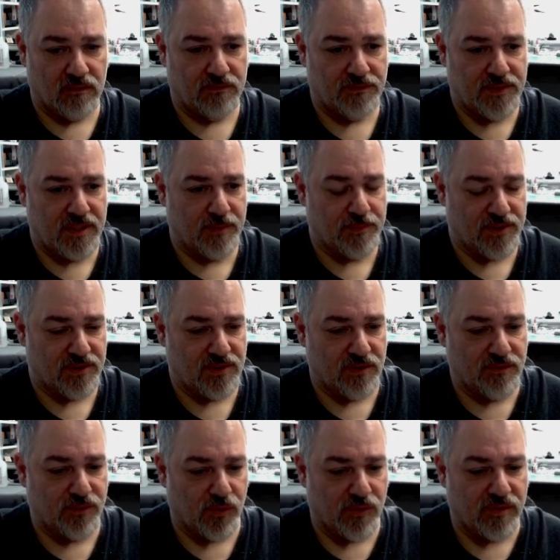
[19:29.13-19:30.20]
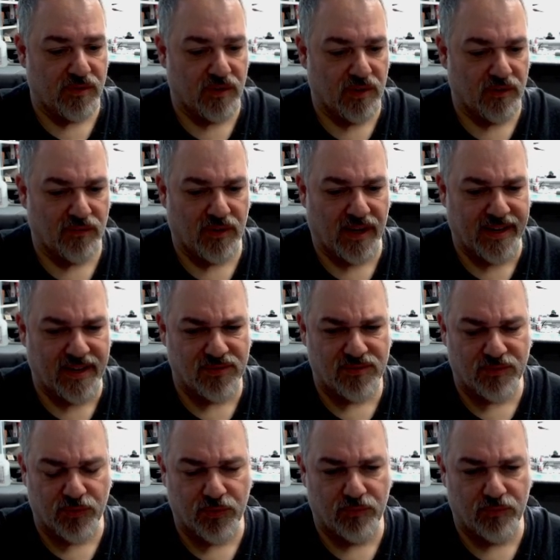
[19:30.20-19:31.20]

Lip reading: tips and so forth that I guess